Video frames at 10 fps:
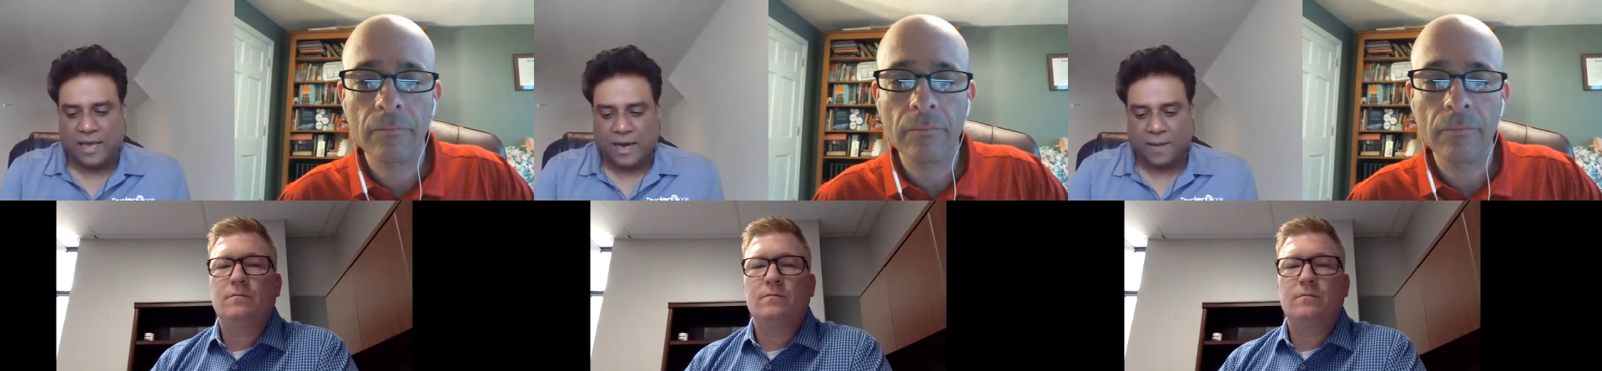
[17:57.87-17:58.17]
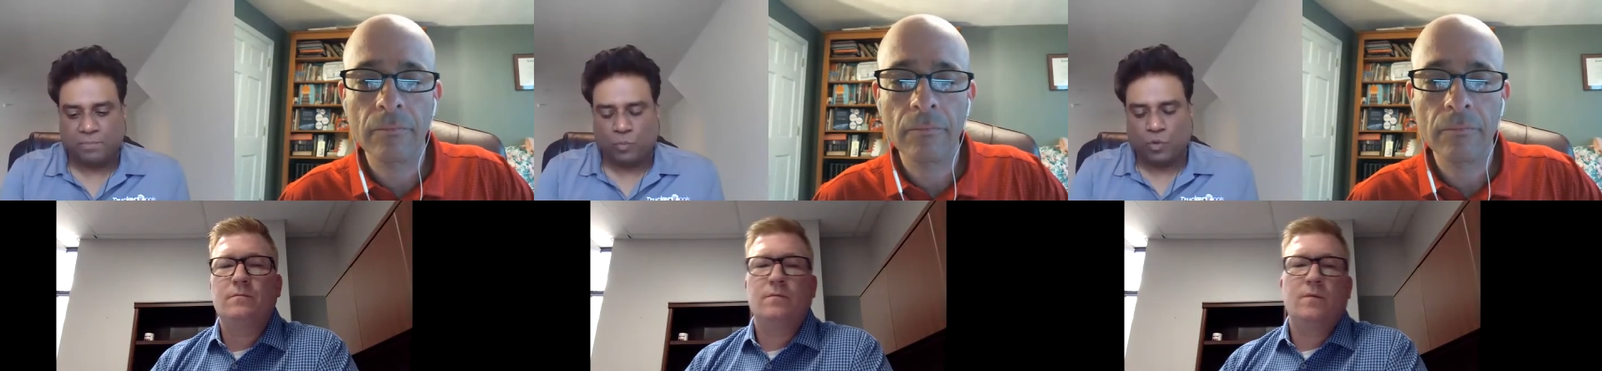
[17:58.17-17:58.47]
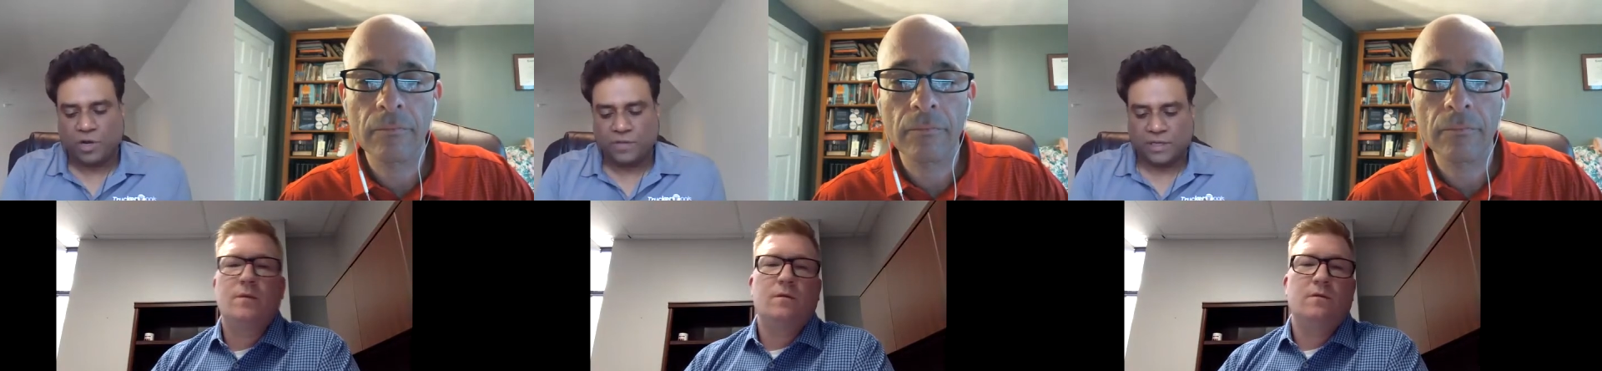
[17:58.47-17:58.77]
Speaker 1: Um,
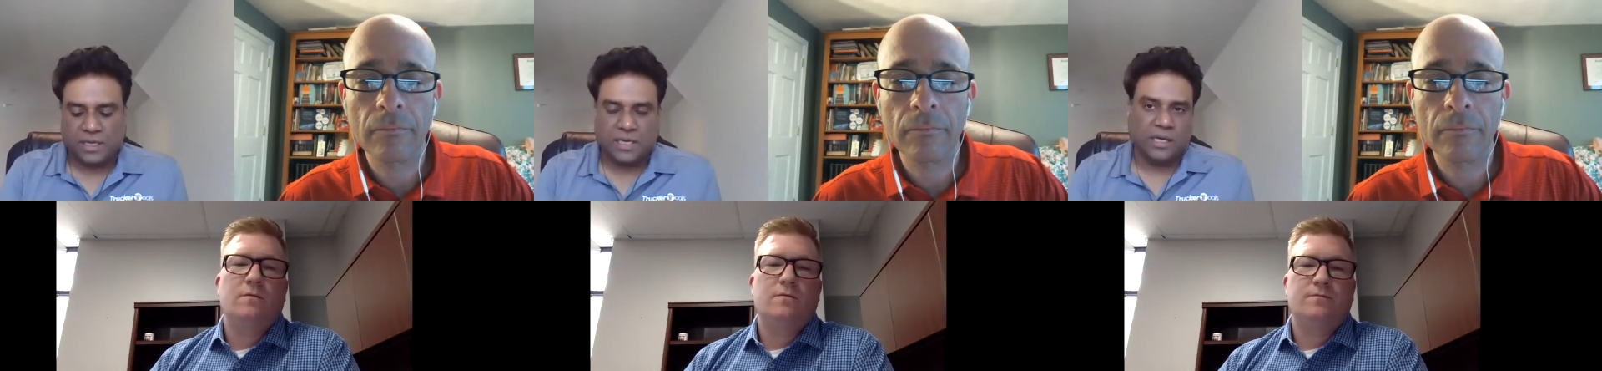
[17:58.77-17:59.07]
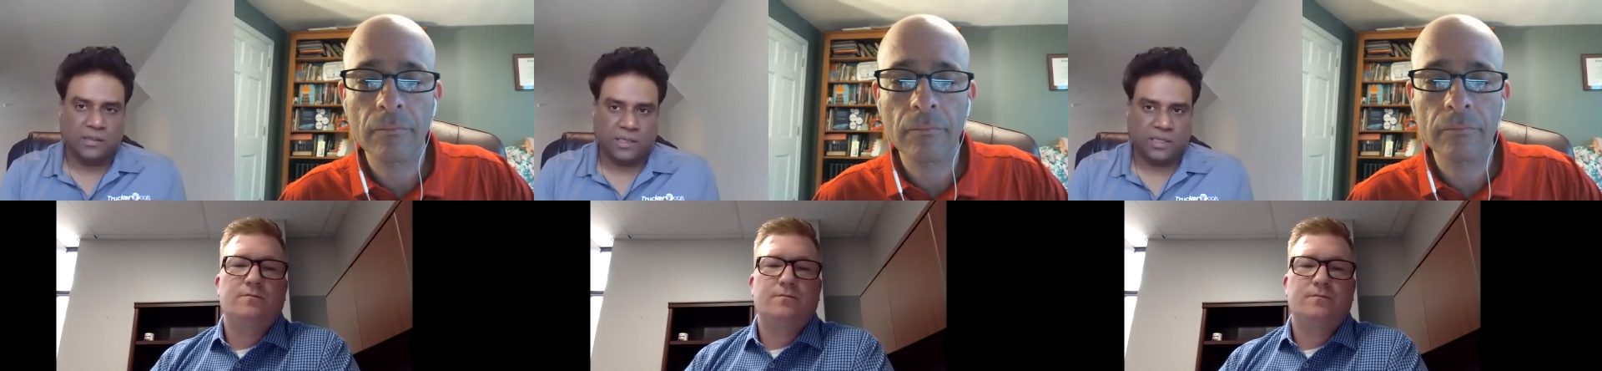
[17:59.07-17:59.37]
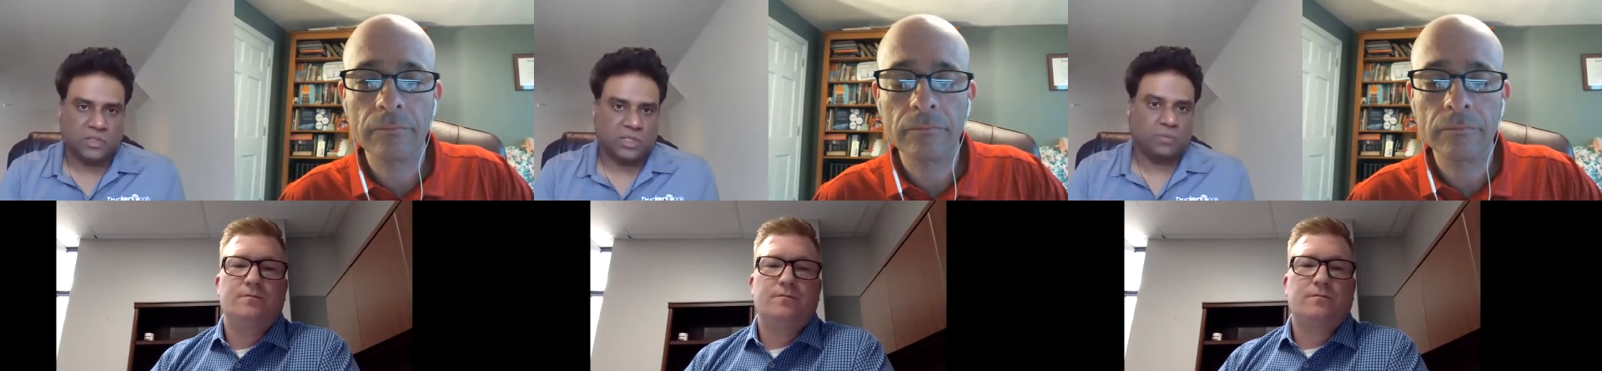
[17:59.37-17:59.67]
one of the key
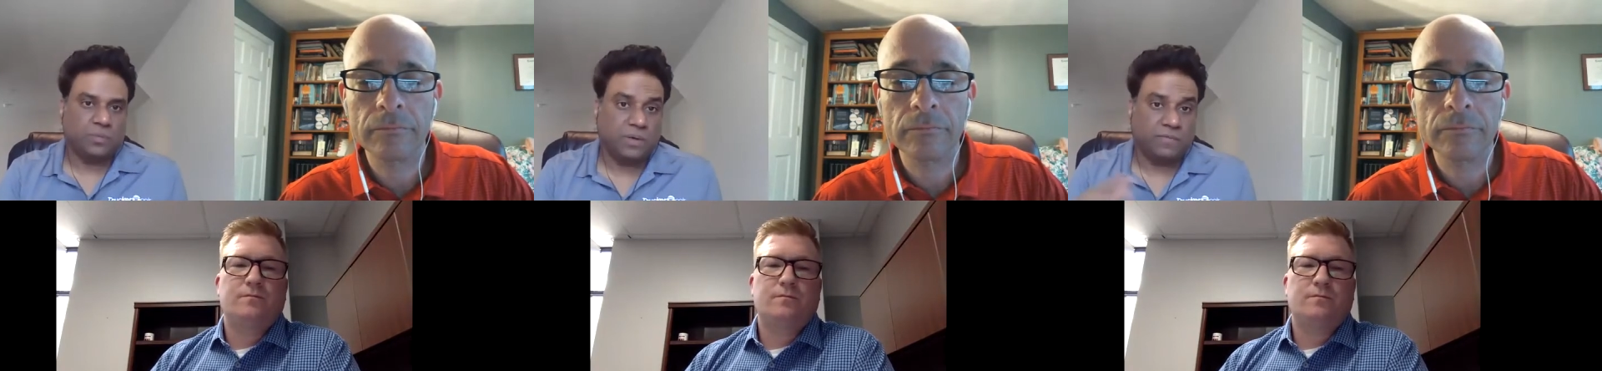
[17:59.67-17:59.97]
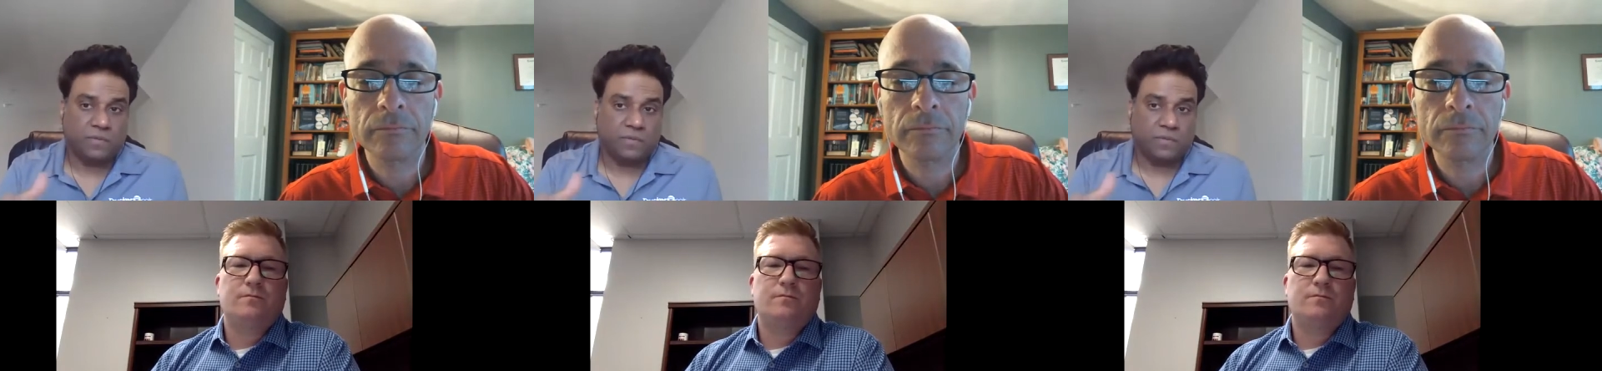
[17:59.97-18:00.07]
things that we've